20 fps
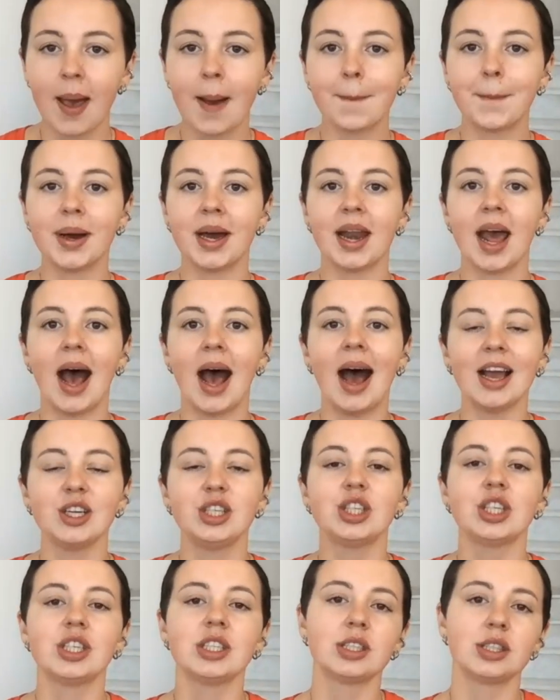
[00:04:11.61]
But I
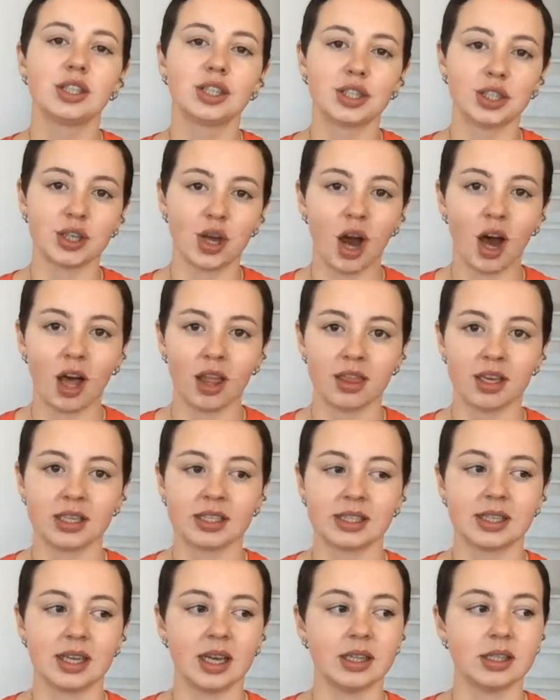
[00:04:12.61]
just saw
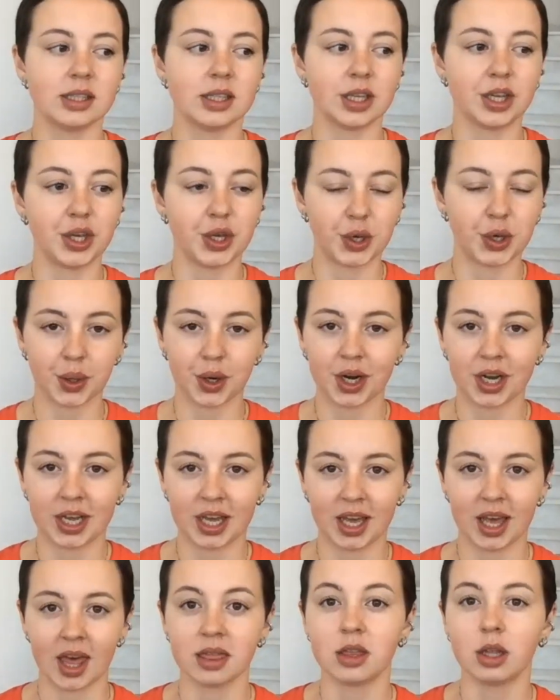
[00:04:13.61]
this insecurity
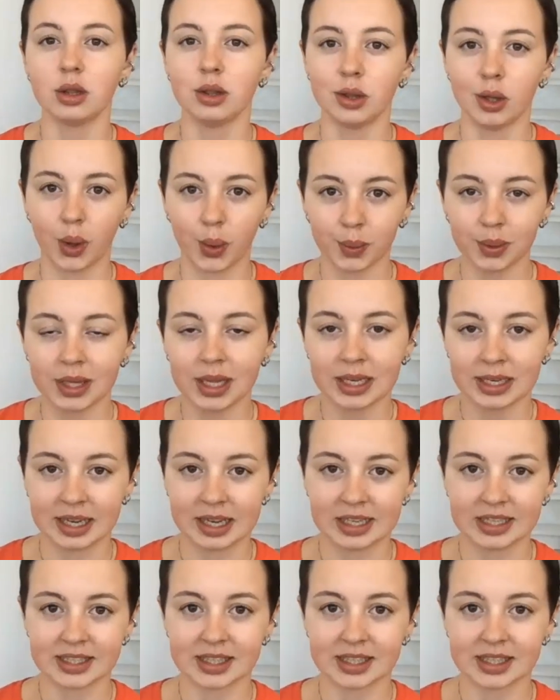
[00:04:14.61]
and the loneliness